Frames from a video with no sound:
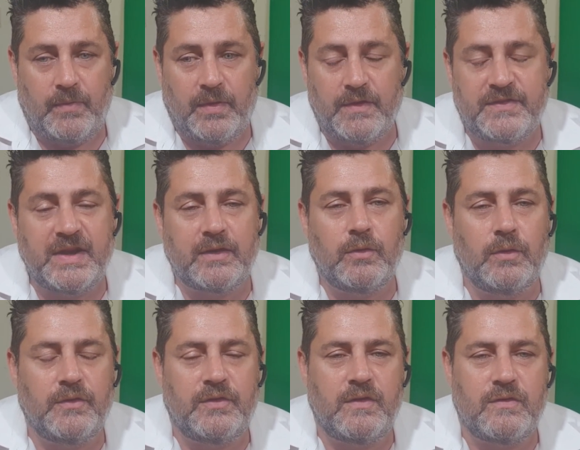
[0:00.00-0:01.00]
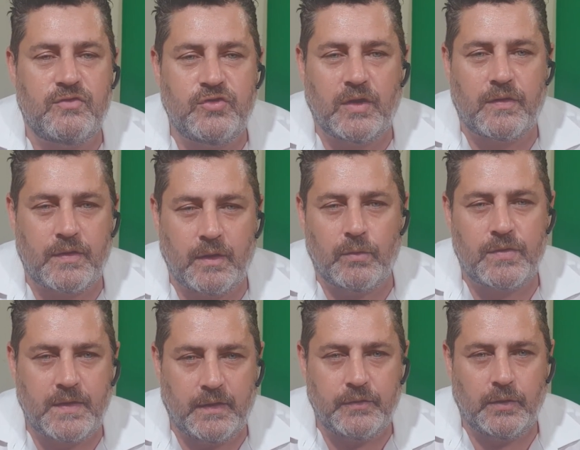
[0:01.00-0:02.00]
And the technology is just so
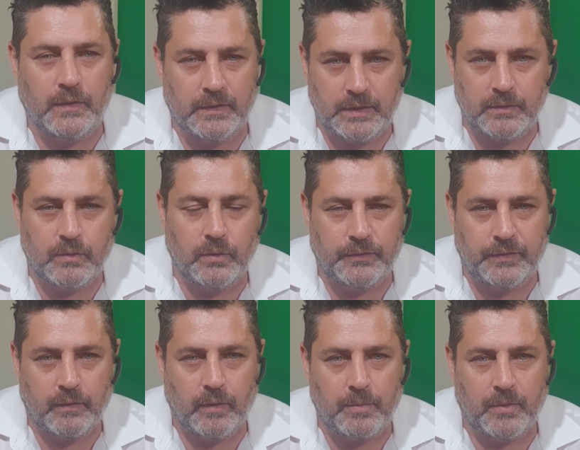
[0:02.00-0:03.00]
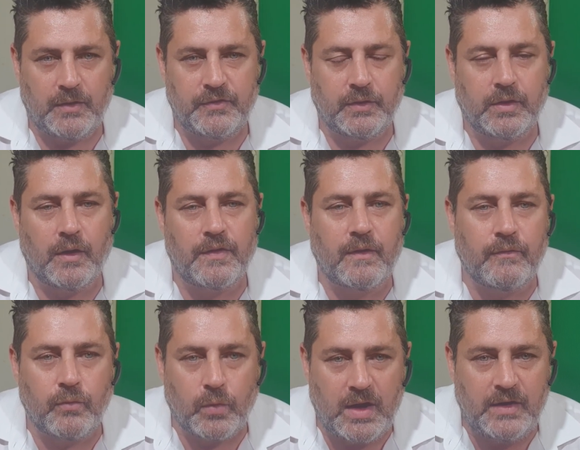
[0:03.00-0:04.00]
essential and integral to your operation. Guys,
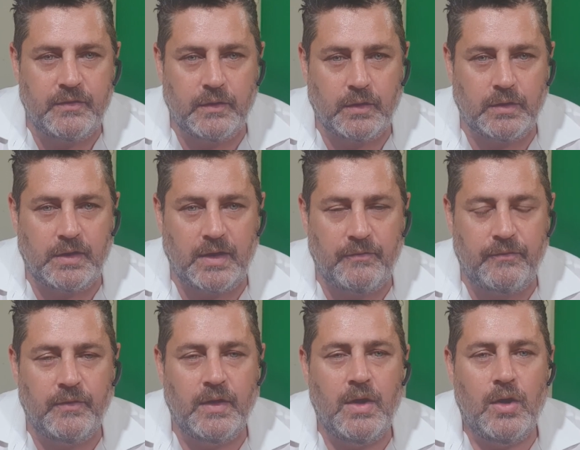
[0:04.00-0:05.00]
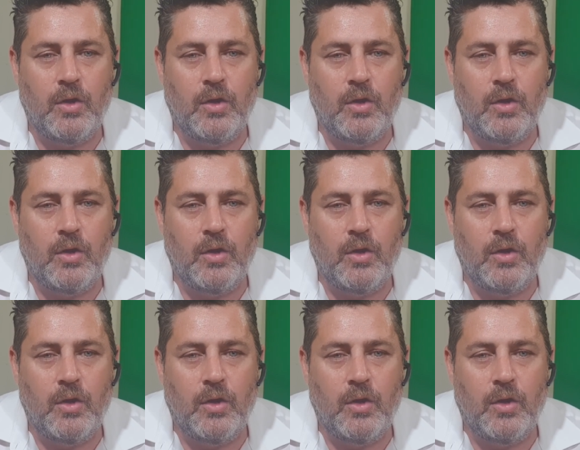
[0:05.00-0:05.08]
I've ranted on enough.